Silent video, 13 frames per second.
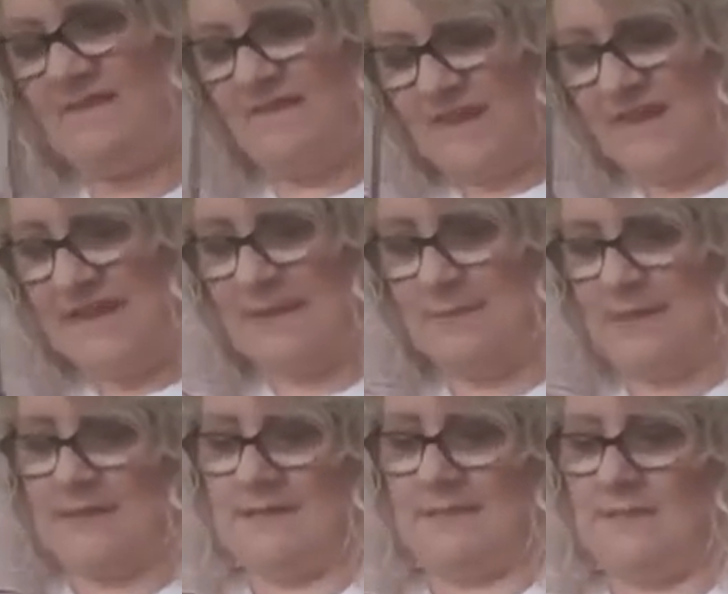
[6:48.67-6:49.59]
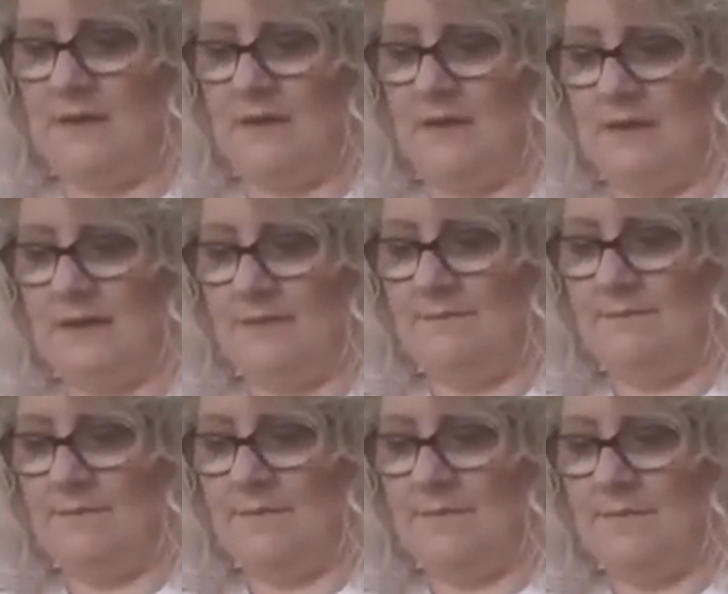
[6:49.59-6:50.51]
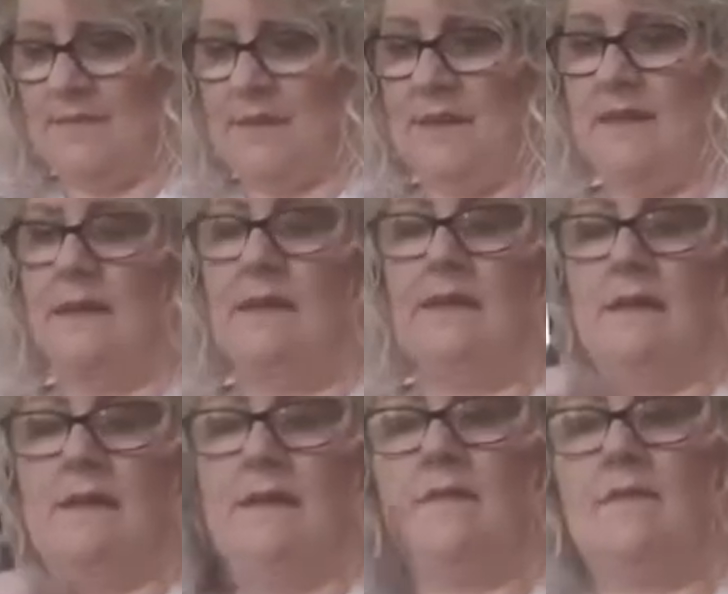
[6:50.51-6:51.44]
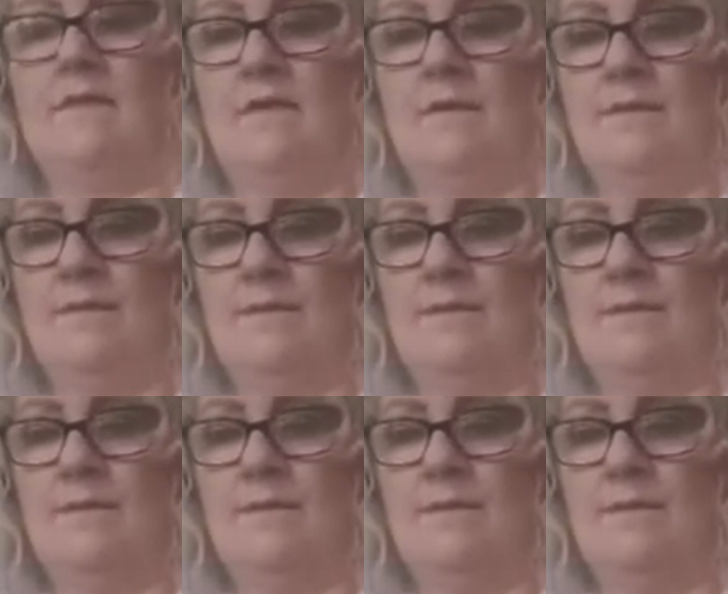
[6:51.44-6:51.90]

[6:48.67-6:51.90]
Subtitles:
fiddly bits, we call them. So,